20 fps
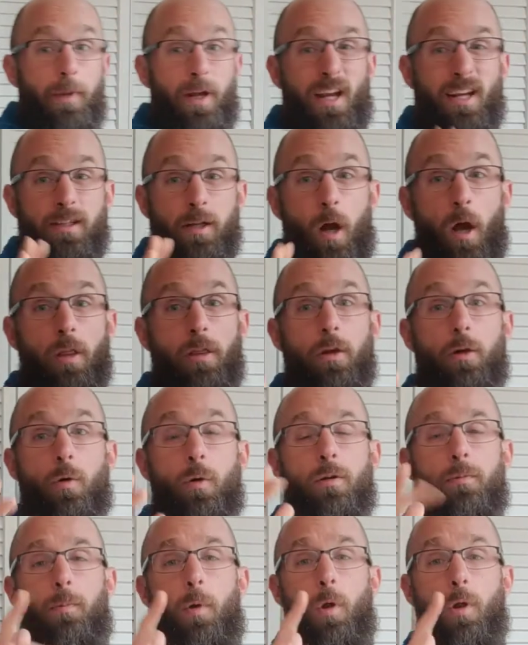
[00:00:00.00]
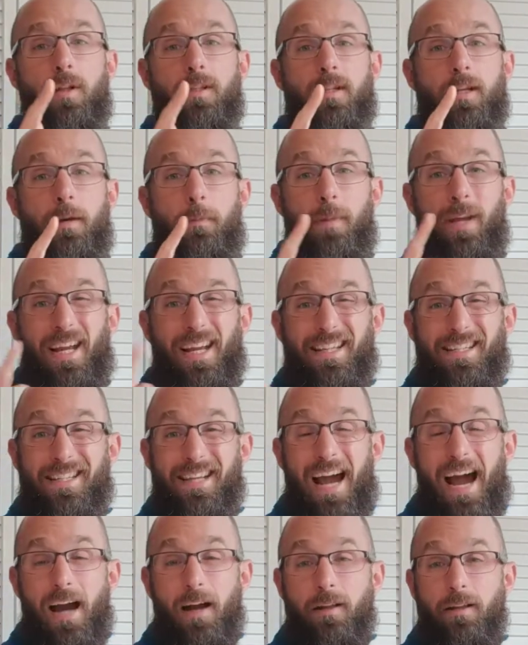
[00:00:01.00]
Because on the North Pole, it's going to be
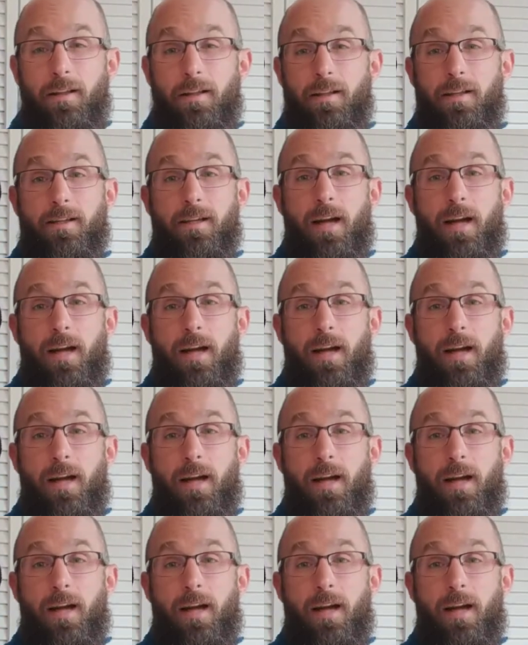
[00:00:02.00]
exactly the